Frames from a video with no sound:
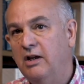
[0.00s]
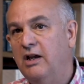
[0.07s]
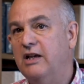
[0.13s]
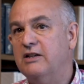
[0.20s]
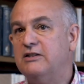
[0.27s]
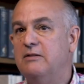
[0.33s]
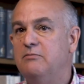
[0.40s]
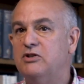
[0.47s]

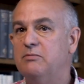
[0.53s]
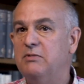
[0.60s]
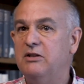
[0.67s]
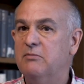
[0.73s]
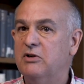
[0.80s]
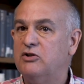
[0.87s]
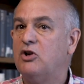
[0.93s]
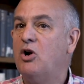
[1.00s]
it seems to be the
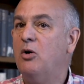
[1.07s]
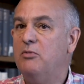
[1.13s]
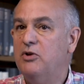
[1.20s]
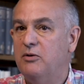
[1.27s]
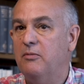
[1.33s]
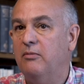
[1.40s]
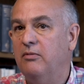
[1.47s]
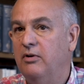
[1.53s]
most
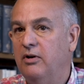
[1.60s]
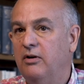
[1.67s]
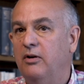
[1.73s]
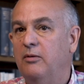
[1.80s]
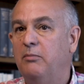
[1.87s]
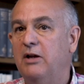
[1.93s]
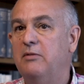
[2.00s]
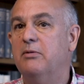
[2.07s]
common
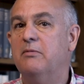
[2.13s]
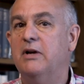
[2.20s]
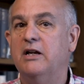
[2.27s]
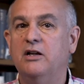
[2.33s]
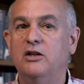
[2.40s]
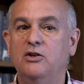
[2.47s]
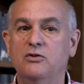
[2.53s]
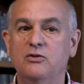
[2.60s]
paper
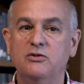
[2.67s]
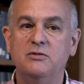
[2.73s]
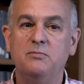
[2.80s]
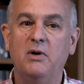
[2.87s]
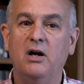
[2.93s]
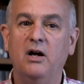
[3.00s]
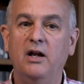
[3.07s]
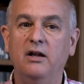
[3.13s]
maker used
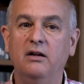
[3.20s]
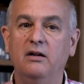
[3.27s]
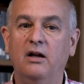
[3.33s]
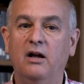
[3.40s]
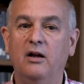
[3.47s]
by,